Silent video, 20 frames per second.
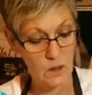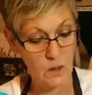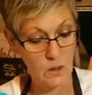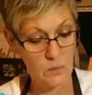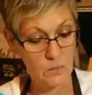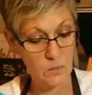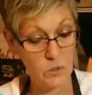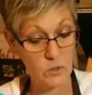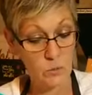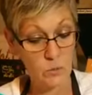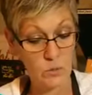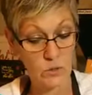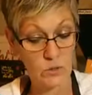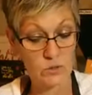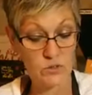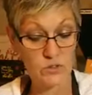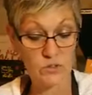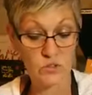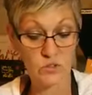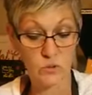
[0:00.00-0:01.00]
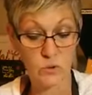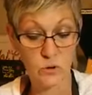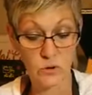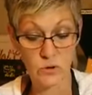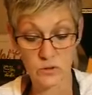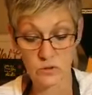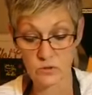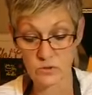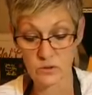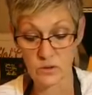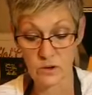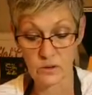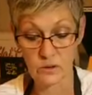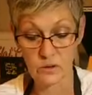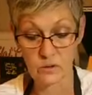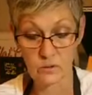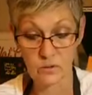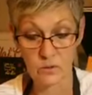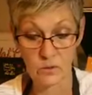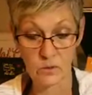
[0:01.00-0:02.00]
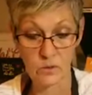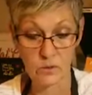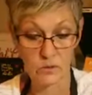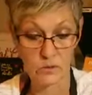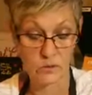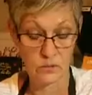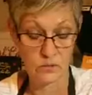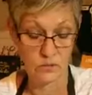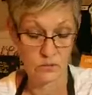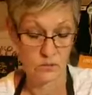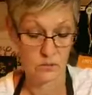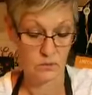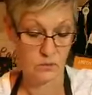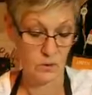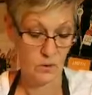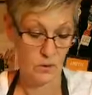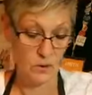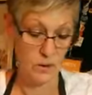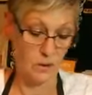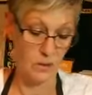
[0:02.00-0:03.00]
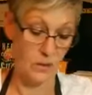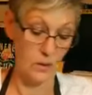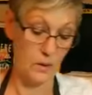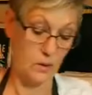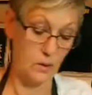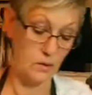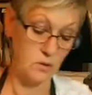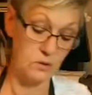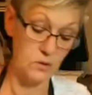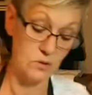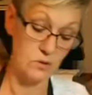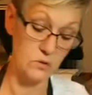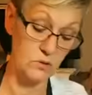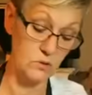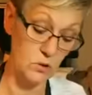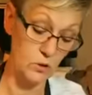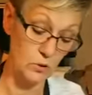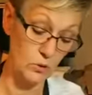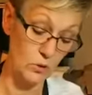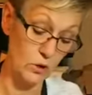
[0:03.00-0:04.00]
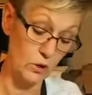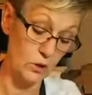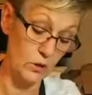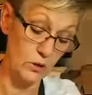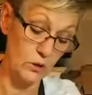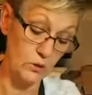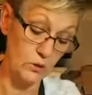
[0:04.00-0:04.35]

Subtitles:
You will distort the transfer and then it's no good.